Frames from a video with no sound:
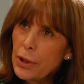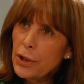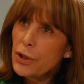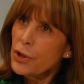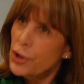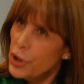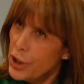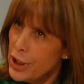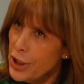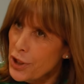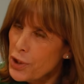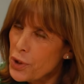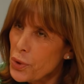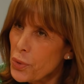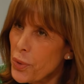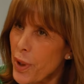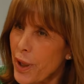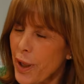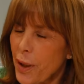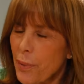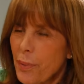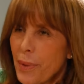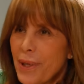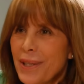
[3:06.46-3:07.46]
teacher
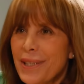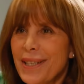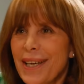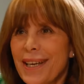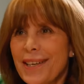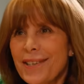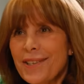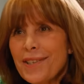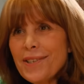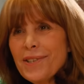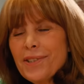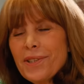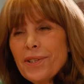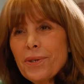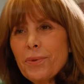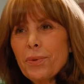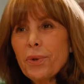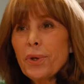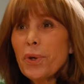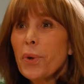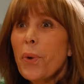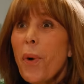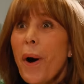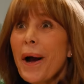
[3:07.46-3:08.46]
recommendations are
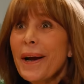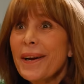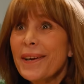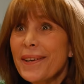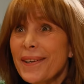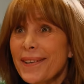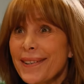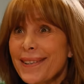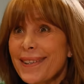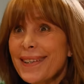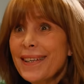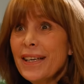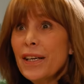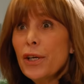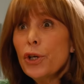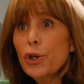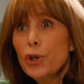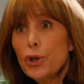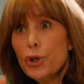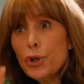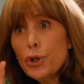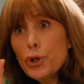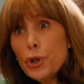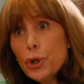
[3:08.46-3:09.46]
required.
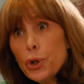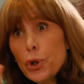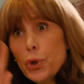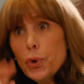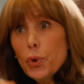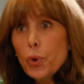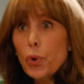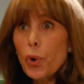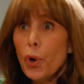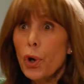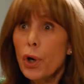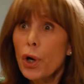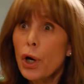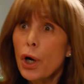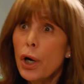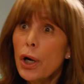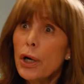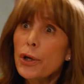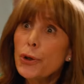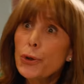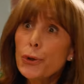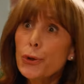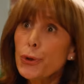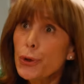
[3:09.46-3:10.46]
Two.
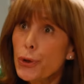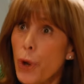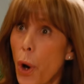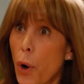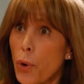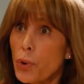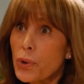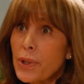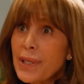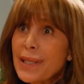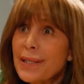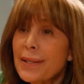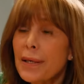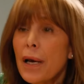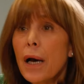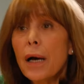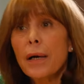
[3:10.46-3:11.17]
Dos.